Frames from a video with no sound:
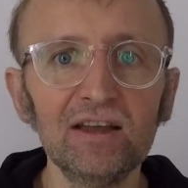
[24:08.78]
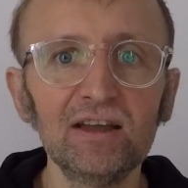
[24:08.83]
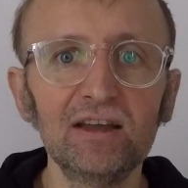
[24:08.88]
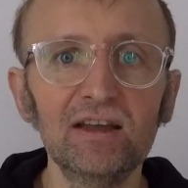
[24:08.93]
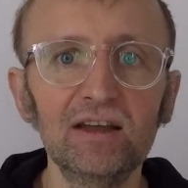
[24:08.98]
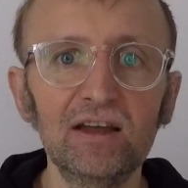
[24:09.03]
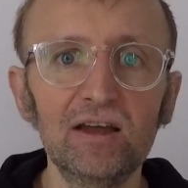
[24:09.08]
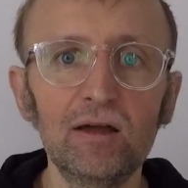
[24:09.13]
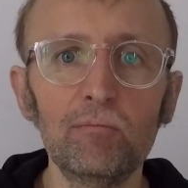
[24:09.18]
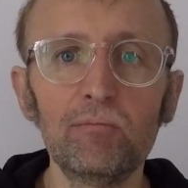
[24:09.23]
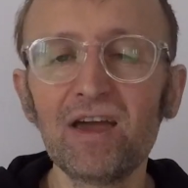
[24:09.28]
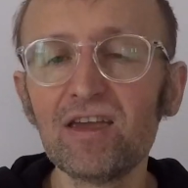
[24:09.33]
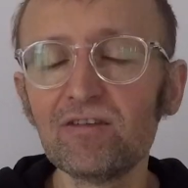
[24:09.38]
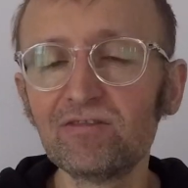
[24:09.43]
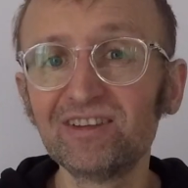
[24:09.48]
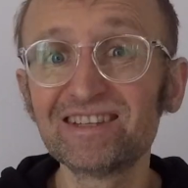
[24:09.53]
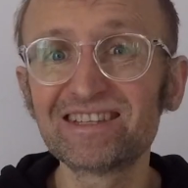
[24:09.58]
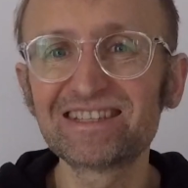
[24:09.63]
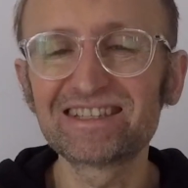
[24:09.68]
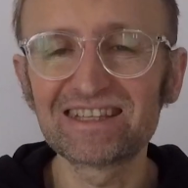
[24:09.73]

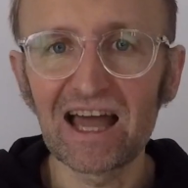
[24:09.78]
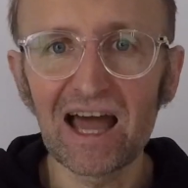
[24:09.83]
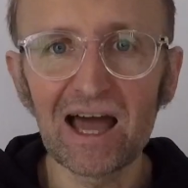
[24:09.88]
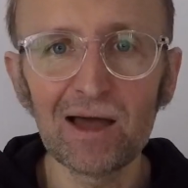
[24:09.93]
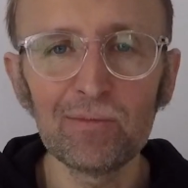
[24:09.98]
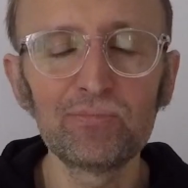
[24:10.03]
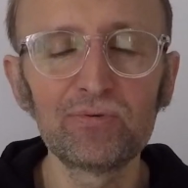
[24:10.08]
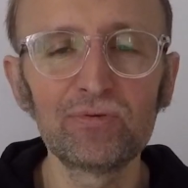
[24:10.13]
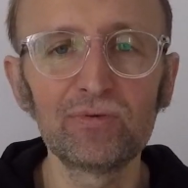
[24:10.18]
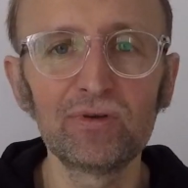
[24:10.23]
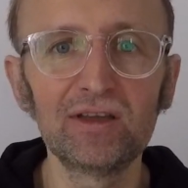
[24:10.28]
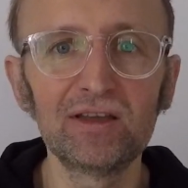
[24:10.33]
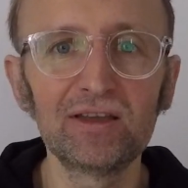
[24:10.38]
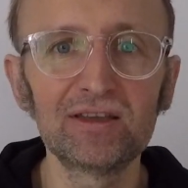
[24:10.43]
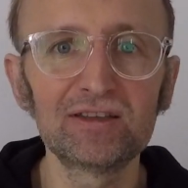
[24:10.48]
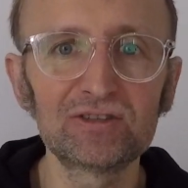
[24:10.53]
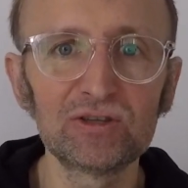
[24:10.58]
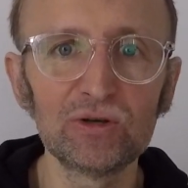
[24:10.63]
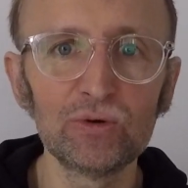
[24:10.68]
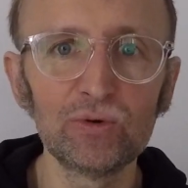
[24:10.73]
Maven Stamp,
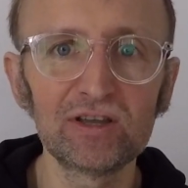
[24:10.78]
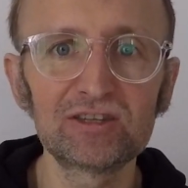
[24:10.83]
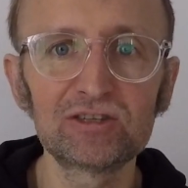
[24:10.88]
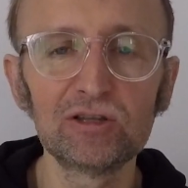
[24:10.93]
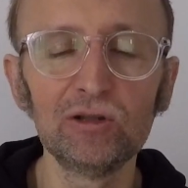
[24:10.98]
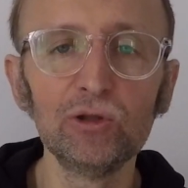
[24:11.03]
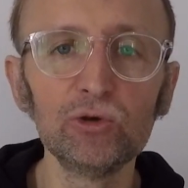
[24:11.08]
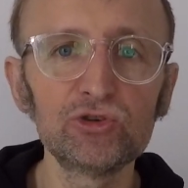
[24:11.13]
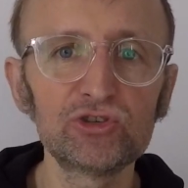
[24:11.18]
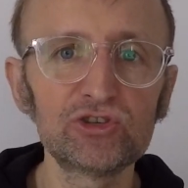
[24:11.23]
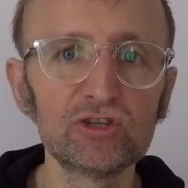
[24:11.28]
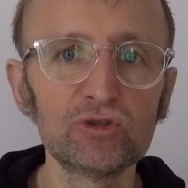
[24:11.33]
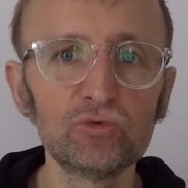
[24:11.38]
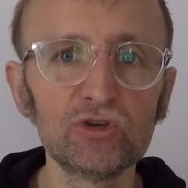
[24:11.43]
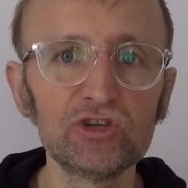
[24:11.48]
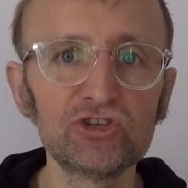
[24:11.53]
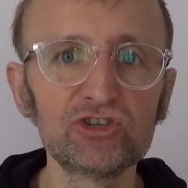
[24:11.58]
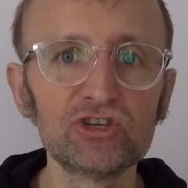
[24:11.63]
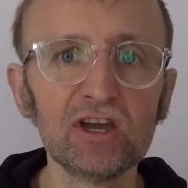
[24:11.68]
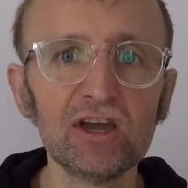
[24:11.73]
so a solution
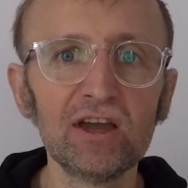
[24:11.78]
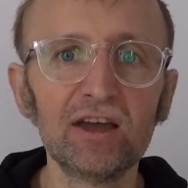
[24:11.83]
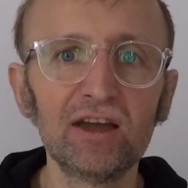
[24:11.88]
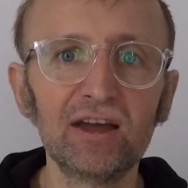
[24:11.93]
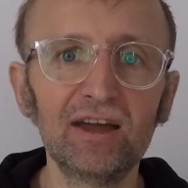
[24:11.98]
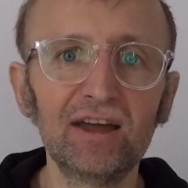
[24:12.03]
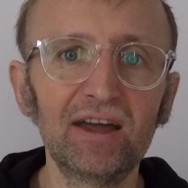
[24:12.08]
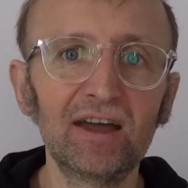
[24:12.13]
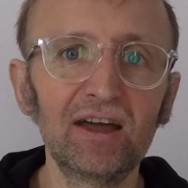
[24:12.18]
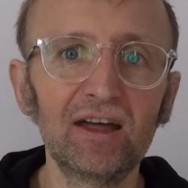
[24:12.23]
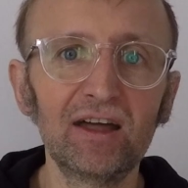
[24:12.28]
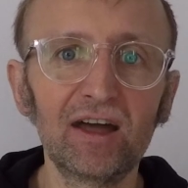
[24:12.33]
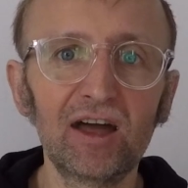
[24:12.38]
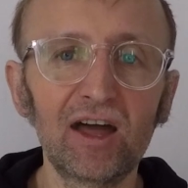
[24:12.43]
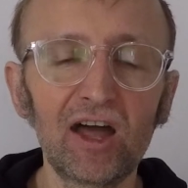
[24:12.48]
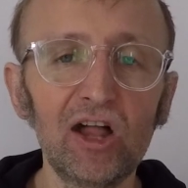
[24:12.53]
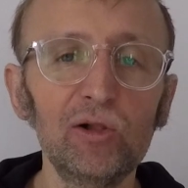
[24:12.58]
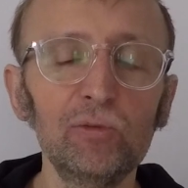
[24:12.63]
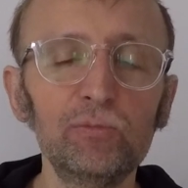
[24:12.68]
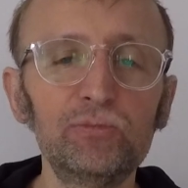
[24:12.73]
which
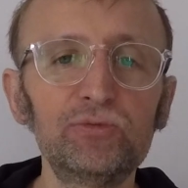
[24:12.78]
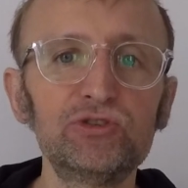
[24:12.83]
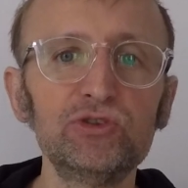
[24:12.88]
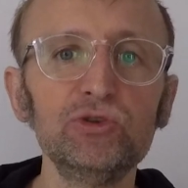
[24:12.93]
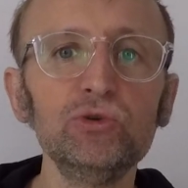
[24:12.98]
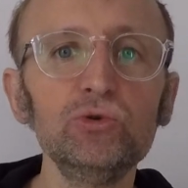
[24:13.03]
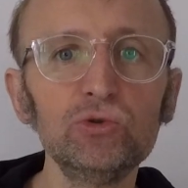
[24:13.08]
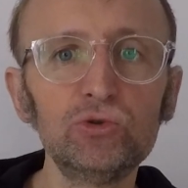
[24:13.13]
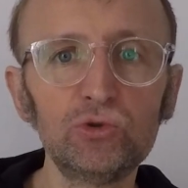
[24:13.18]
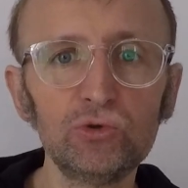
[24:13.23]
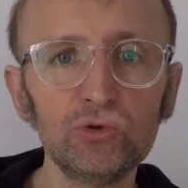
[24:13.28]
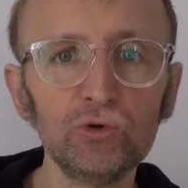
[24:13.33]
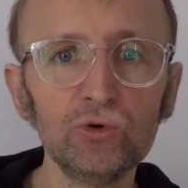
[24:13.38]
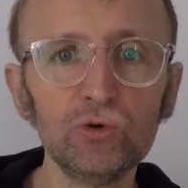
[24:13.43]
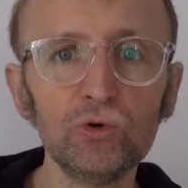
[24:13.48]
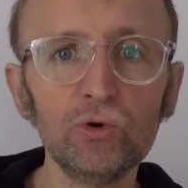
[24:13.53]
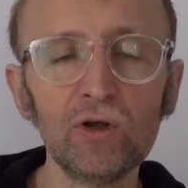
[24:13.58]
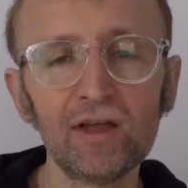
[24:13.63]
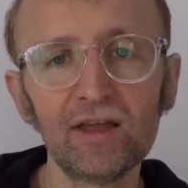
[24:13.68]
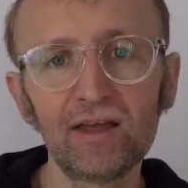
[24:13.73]
helps you
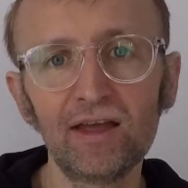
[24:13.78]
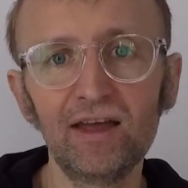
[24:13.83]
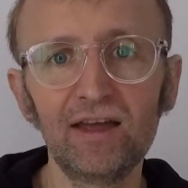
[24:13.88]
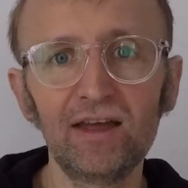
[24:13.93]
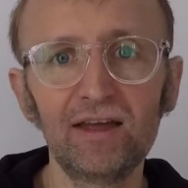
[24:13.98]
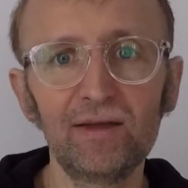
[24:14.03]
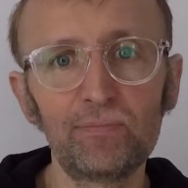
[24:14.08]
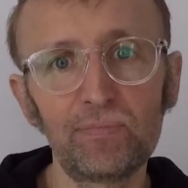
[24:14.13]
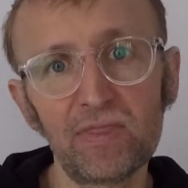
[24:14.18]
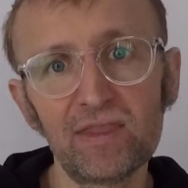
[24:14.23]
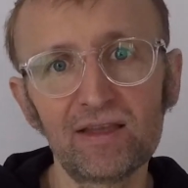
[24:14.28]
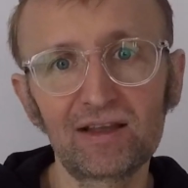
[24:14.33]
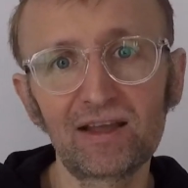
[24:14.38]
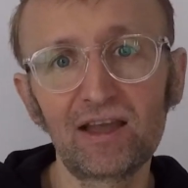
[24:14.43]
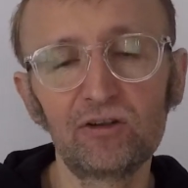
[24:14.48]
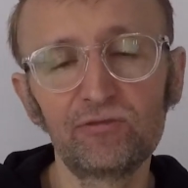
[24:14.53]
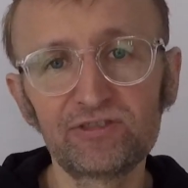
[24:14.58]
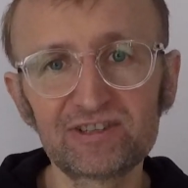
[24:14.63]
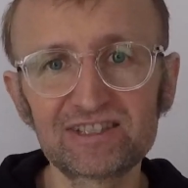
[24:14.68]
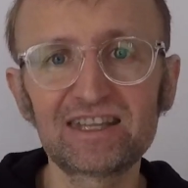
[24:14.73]
to
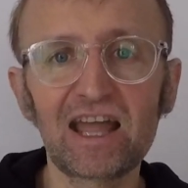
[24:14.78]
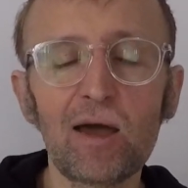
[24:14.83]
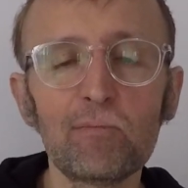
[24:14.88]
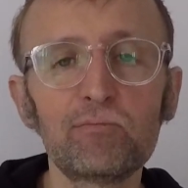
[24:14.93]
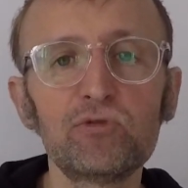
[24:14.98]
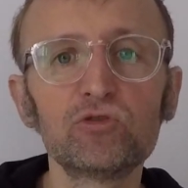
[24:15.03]
kind of stamp